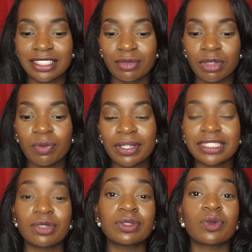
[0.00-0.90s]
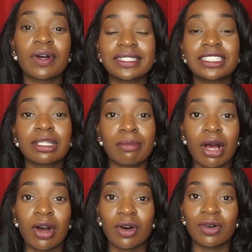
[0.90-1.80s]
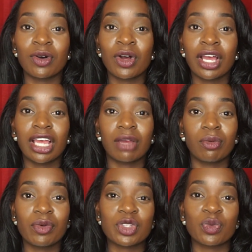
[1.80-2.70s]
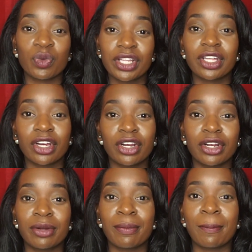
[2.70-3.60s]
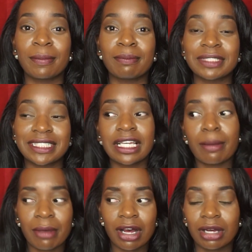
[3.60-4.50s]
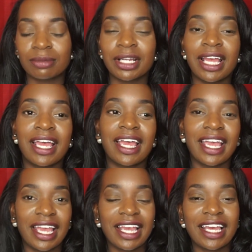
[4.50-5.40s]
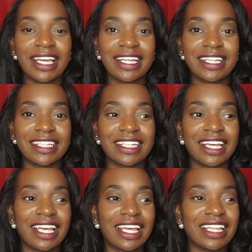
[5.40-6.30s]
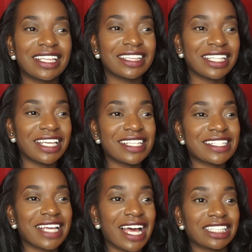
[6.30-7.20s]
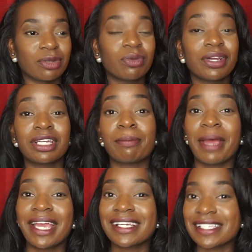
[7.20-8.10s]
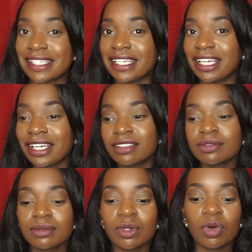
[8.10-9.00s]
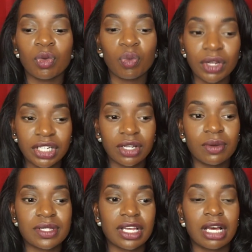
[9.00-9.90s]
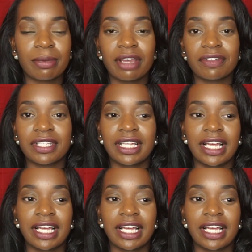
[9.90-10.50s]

We went to the mall, and we was with her stepmom, and these guys, like, we were in the back seat, windows up, everything.